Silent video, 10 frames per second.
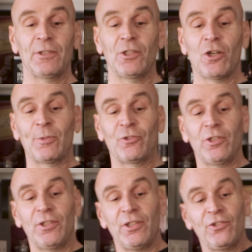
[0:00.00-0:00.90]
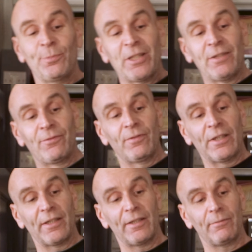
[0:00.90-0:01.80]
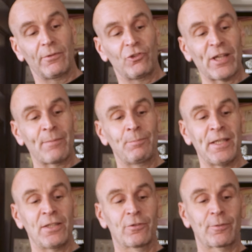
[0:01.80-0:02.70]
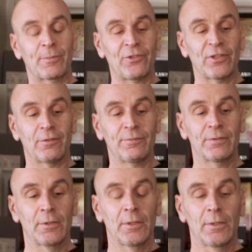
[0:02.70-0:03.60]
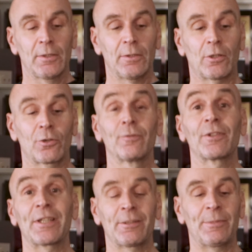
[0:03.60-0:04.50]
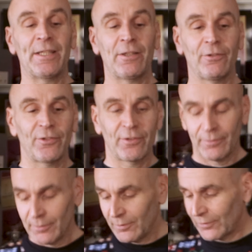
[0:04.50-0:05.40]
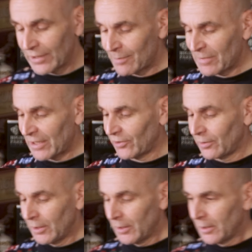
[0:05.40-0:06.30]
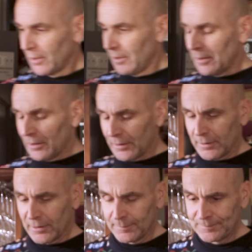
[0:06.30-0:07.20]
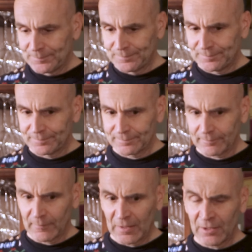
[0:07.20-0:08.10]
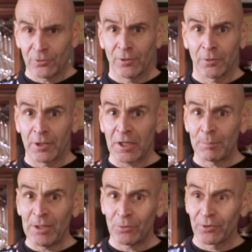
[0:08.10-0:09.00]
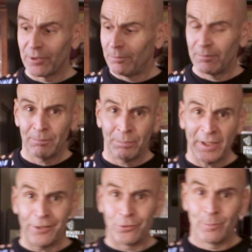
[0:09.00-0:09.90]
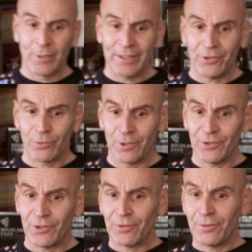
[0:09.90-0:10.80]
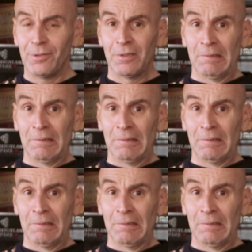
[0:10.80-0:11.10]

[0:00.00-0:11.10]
the opportunity to spray champagne over myself, or over anybody else, for that matter. I do know there are people that pay good money to go into